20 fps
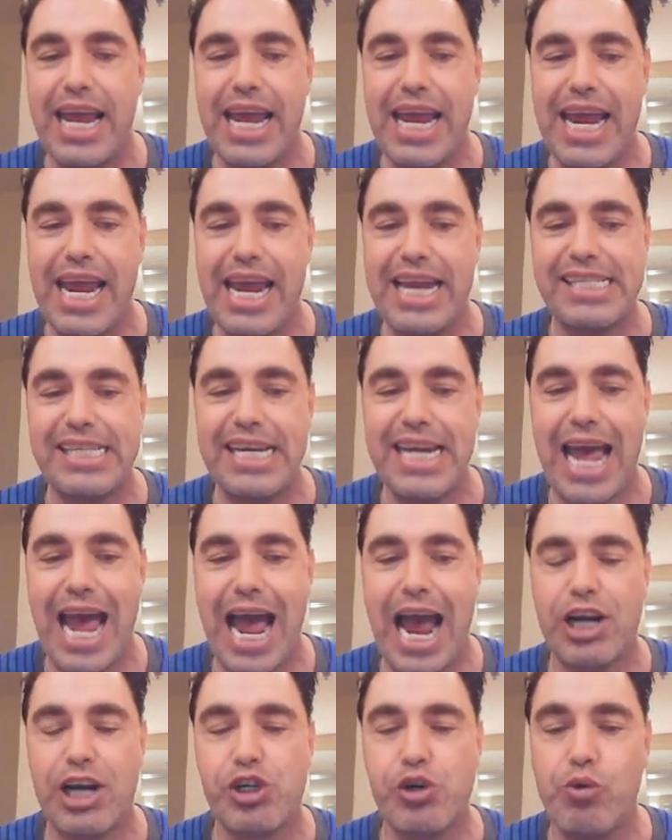It's an
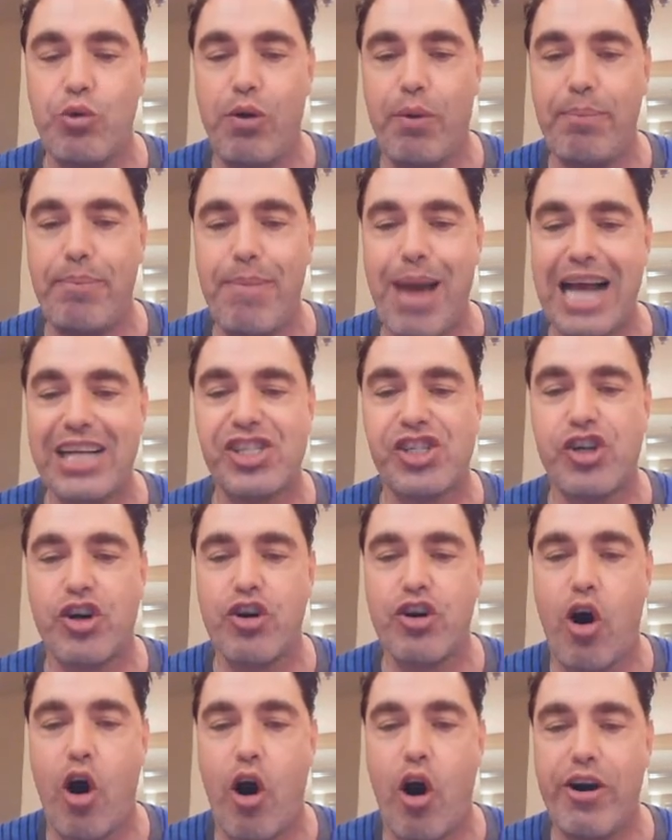actual
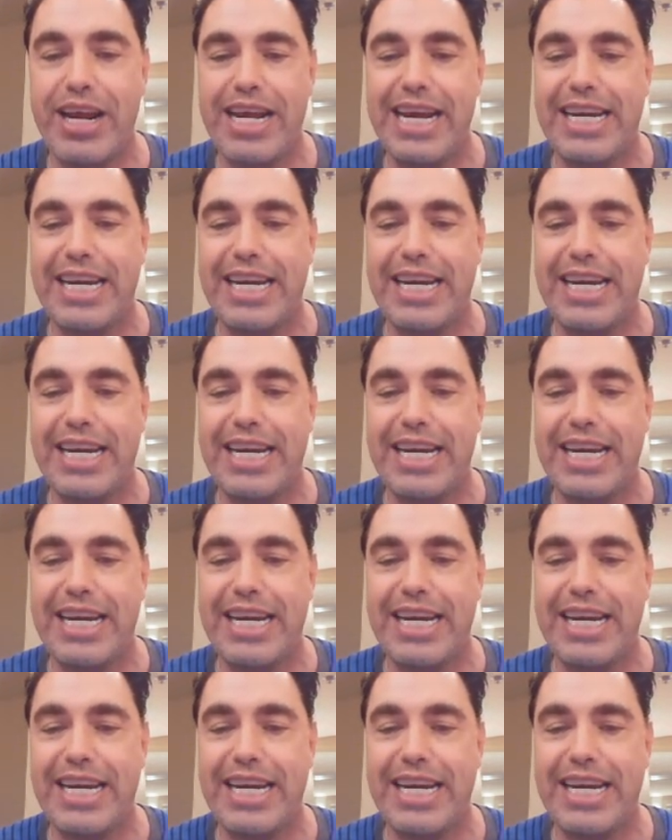MasterCard.